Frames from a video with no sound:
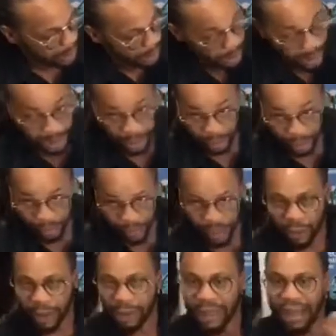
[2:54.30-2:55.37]
here,
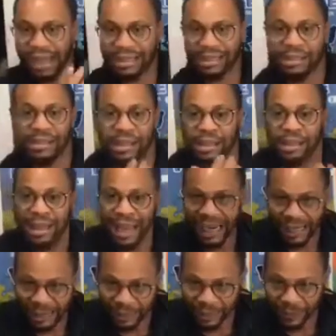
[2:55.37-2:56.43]
it acts as a
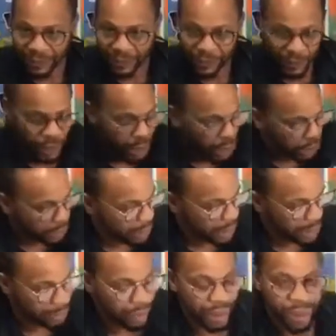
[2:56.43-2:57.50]
guide so that
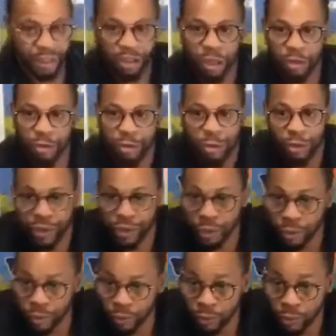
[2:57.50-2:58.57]
you can construct
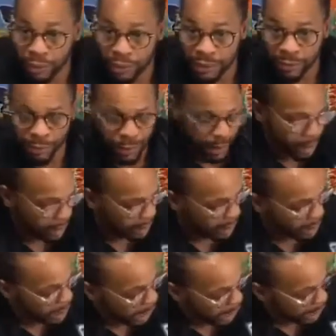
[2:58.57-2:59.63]
your own lesson plan.
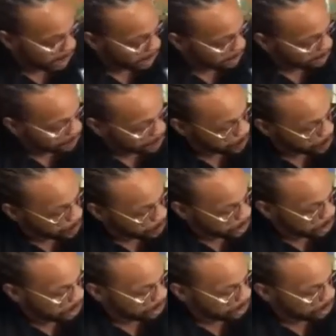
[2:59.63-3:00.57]
And it gives you the